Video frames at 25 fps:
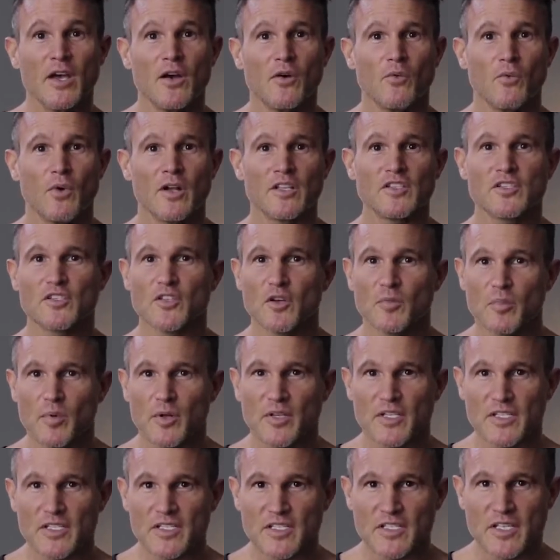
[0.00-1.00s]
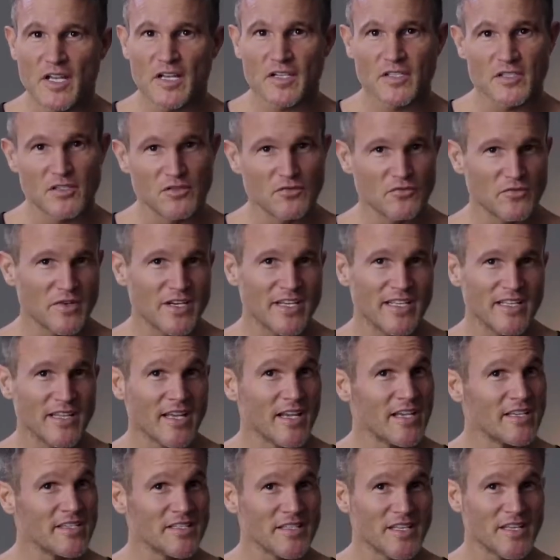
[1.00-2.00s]
Once your body starts to
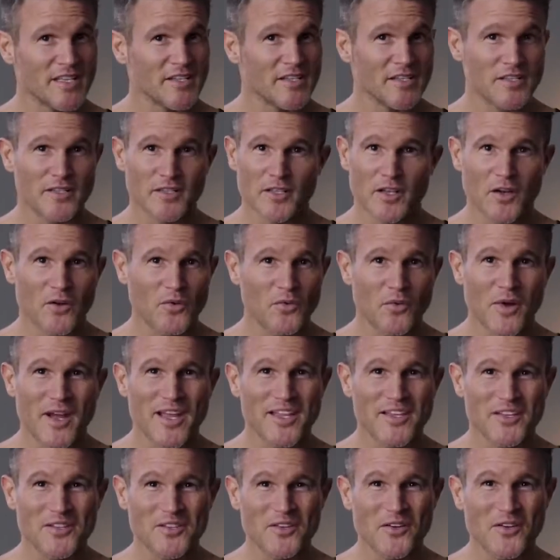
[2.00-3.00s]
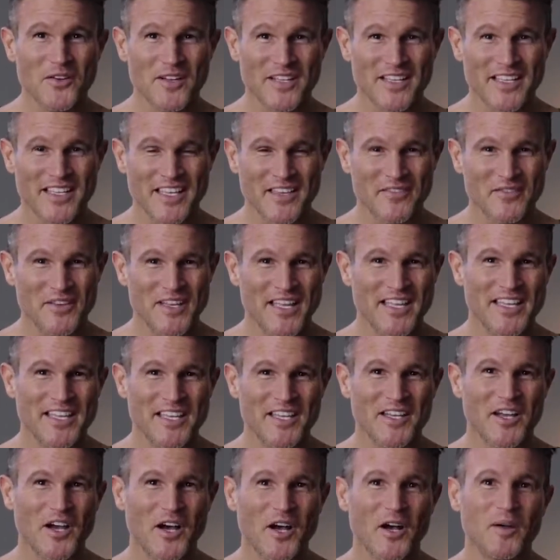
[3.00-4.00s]
realize that no way, you're not going to give it any
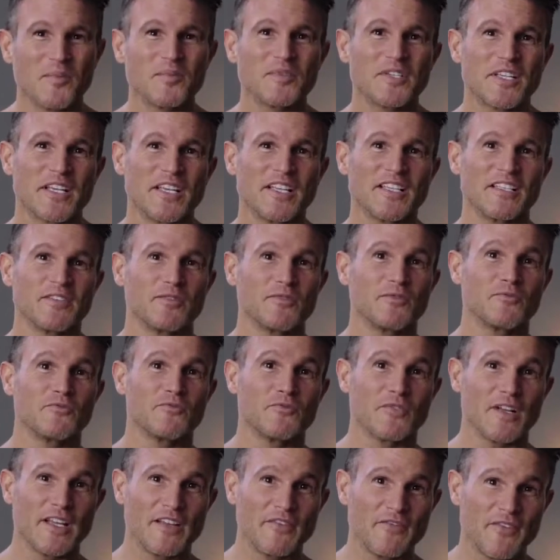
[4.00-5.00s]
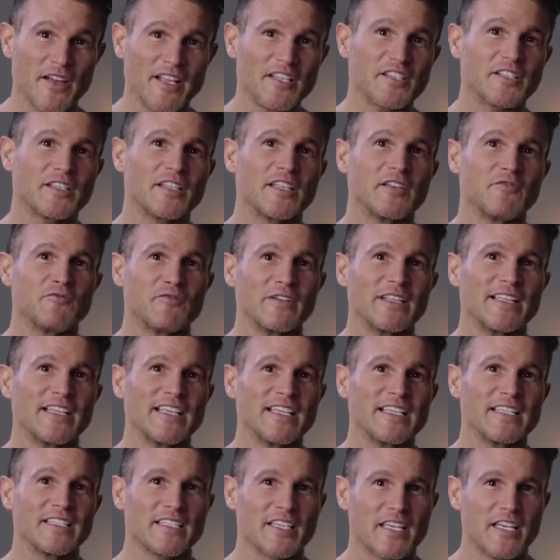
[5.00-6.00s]
carbs, it will eventually
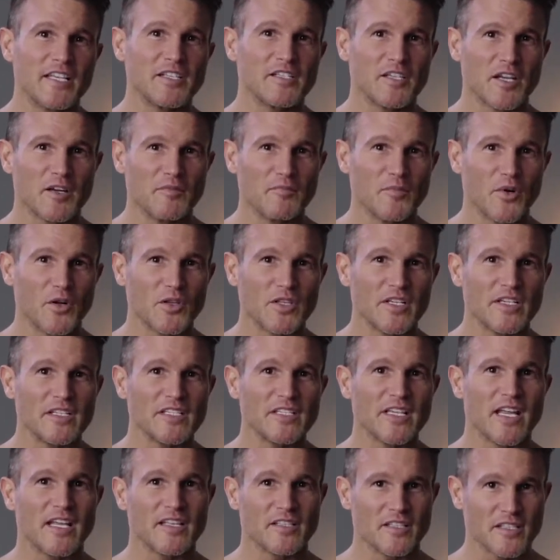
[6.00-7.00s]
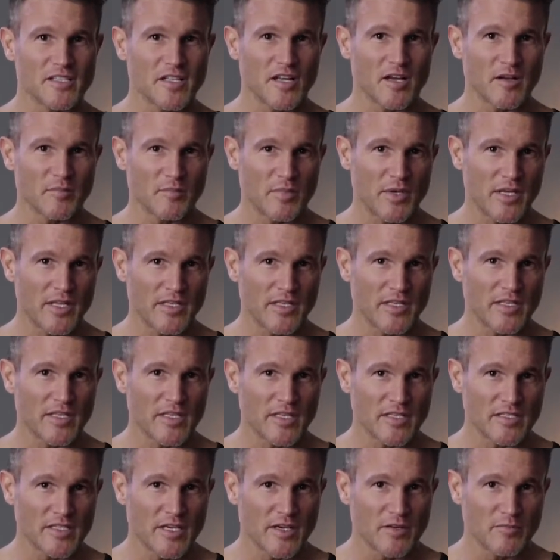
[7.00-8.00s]
release ketone bodies and start burning
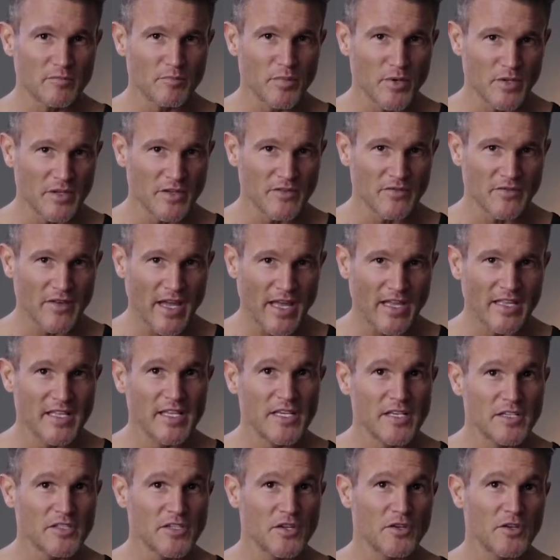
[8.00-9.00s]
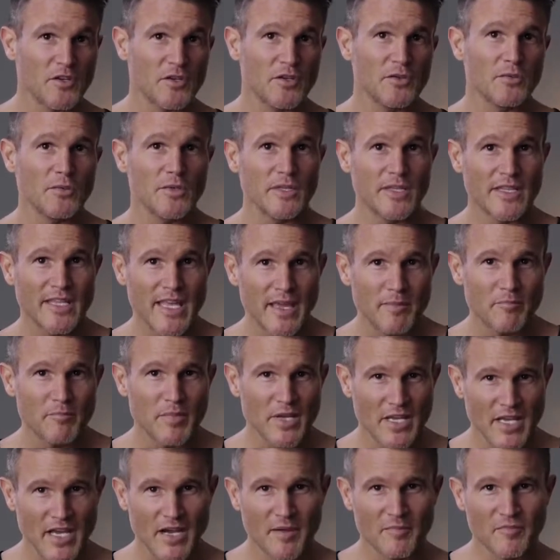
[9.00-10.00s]
its own body fat. So you will then
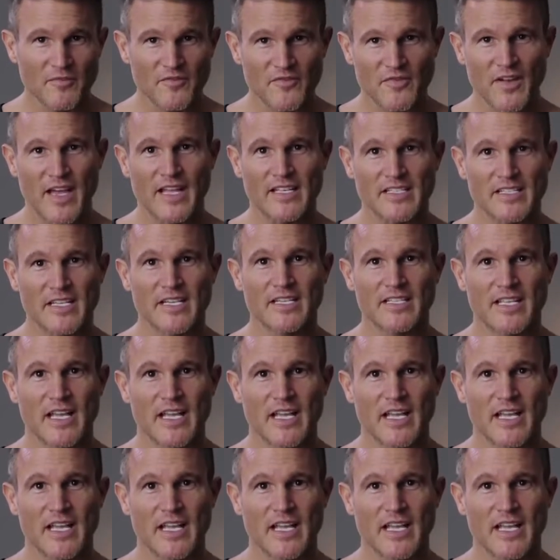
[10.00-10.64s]
become fat